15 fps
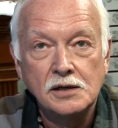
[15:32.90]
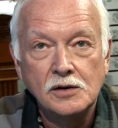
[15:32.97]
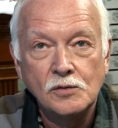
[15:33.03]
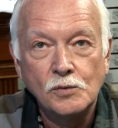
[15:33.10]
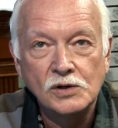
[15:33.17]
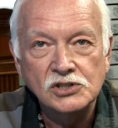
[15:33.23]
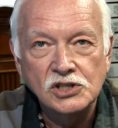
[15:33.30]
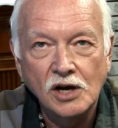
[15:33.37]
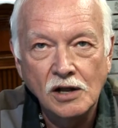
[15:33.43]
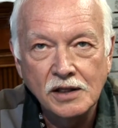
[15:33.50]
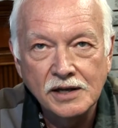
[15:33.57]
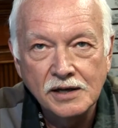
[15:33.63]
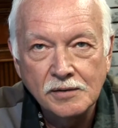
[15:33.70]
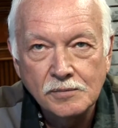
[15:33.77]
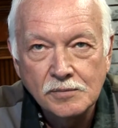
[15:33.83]
What's
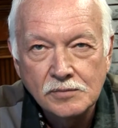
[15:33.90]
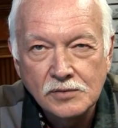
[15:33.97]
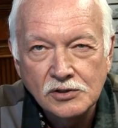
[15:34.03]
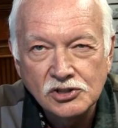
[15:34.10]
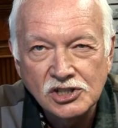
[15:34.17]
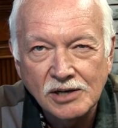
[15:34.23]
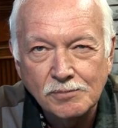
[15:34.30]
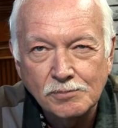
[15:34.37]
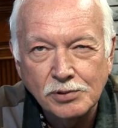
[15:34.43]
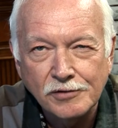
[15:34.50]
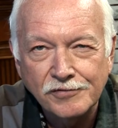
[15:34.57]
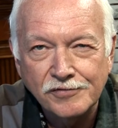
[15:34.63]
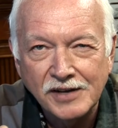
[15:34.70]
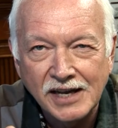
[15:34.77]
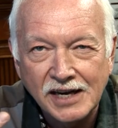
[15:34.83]
calling them? There's something
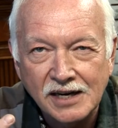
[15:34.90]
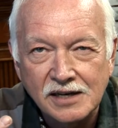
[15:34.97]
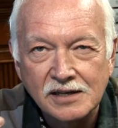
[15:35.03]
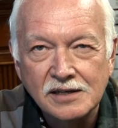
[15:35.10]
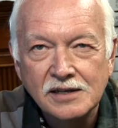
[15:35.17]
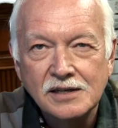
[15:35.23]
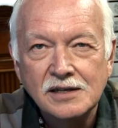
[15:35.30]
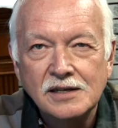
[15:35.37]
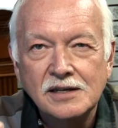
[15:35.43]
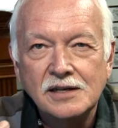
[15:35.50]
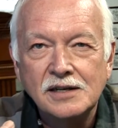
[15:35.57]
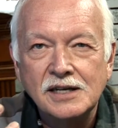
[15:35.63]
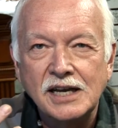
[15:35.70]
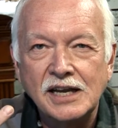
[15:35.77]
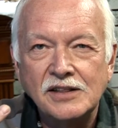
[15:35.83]
prophetic
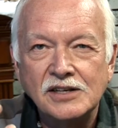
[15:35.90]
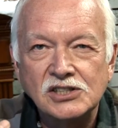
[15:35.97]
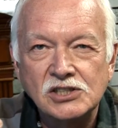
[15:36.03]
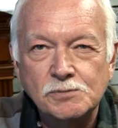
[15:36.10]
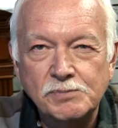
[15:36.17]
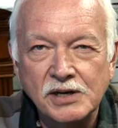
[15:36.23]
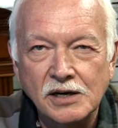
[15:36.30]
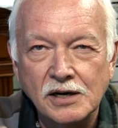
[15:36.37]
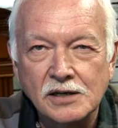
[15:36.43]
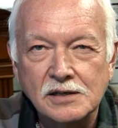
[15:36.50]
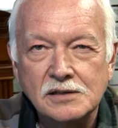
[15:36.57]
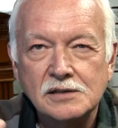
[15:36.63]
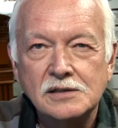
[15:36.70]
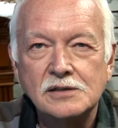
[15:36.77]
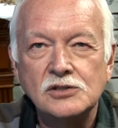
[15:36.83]
in the spirit,
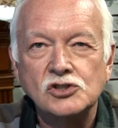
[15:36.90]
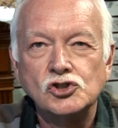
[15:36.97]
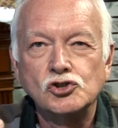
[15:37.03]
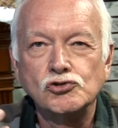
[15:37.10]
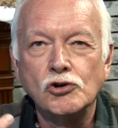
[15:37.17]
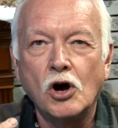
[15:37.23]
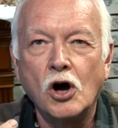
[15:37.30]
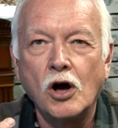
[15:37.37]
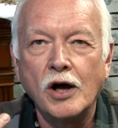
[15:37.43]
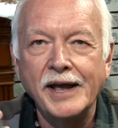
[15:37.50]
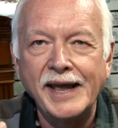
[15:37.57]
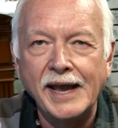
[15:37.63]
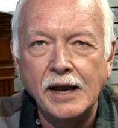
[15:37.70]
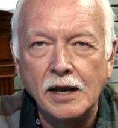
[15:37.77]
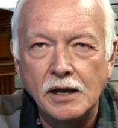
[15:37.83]

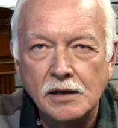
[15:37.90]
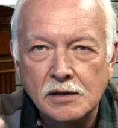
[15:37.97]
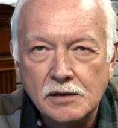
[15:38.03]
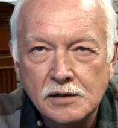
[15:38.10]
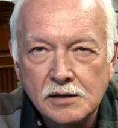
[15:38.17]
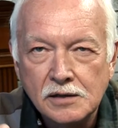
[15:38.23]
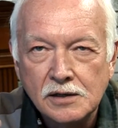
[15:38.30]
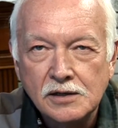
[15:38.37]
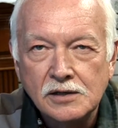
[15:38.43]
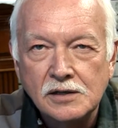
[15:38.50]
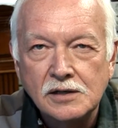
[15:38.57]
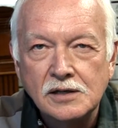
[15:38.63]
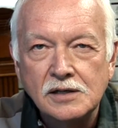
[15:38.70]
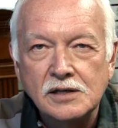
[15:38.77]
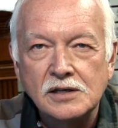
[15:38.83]
drawing.
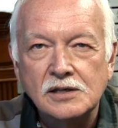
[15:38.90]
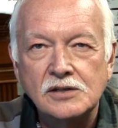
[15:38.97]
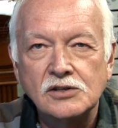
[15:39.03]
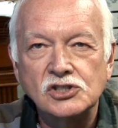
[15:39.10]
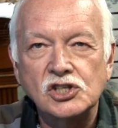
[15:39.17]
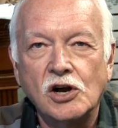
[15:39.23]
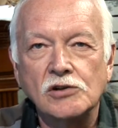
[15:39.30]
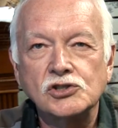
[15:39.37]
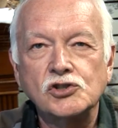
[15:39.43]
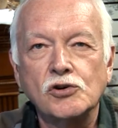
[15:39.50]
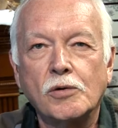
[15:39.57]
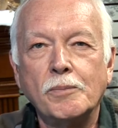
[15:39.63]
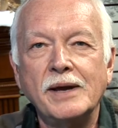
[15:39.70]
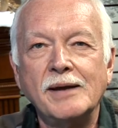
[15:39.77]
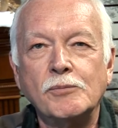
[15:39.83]
There's cultural
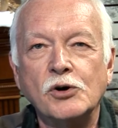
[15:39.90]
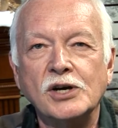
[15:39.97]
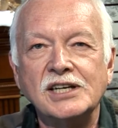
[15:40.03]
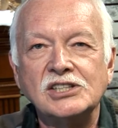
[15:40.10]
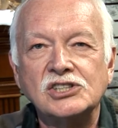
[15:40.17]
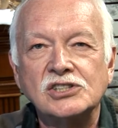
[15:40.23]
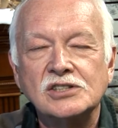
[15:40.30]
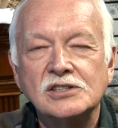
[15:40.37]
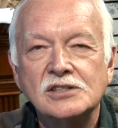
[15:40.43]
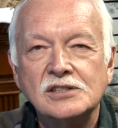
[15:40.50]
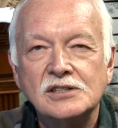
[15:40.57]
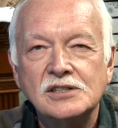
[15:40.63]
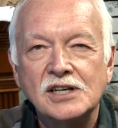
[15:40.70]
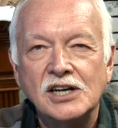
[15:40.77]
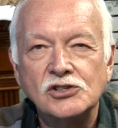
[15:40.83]
memories
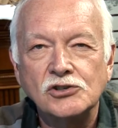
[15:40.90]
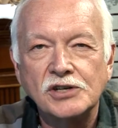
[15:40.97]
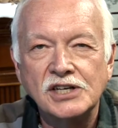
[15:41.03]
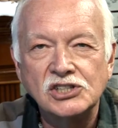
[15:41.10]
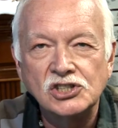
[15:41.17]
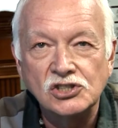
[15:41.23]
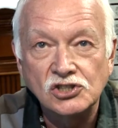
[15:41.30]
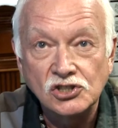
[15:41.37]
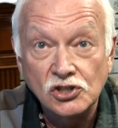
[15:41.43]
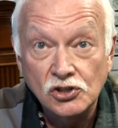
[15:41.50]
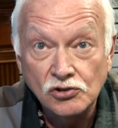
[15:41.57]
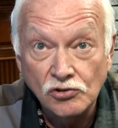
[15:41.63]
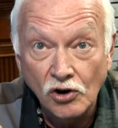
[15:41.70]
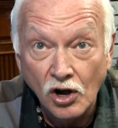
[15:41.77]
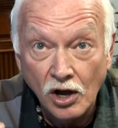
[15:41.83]
and traditions,
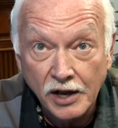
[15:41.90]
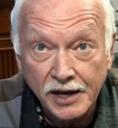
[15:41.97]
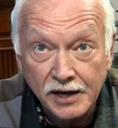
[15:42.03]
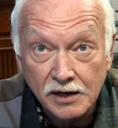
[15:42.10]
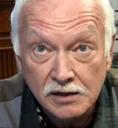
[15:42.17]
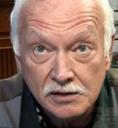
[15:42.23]
drawing.